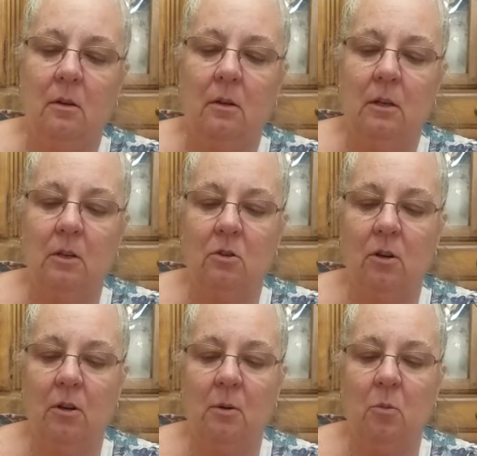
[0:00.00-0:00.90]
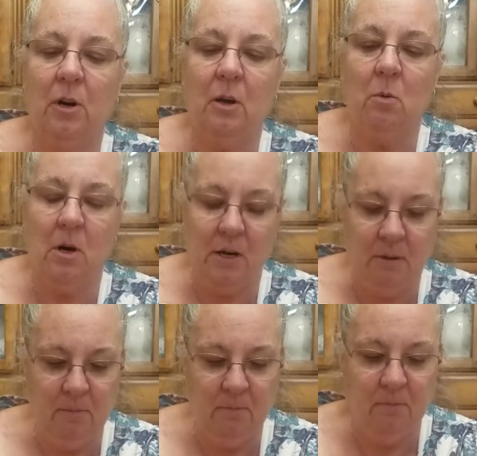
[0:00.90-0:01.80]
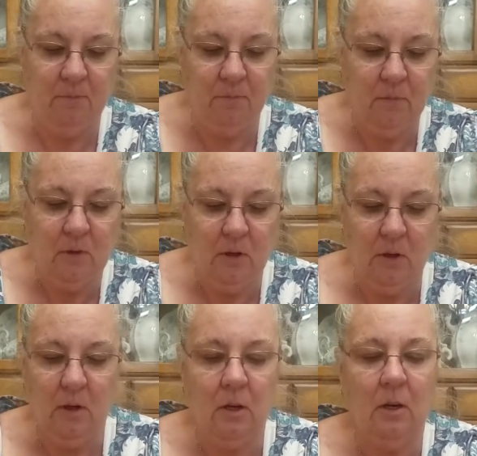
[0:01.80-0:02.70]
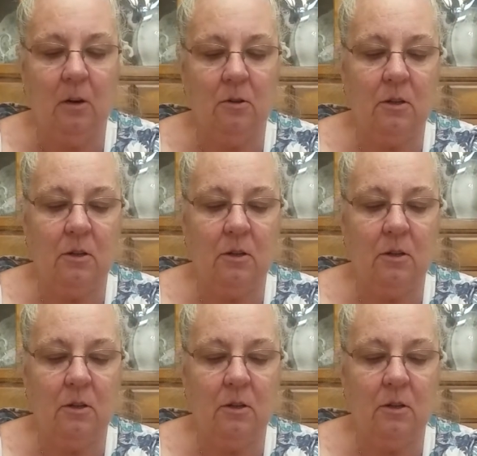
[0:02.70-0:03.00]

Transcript: And you turn them where you want them. Here's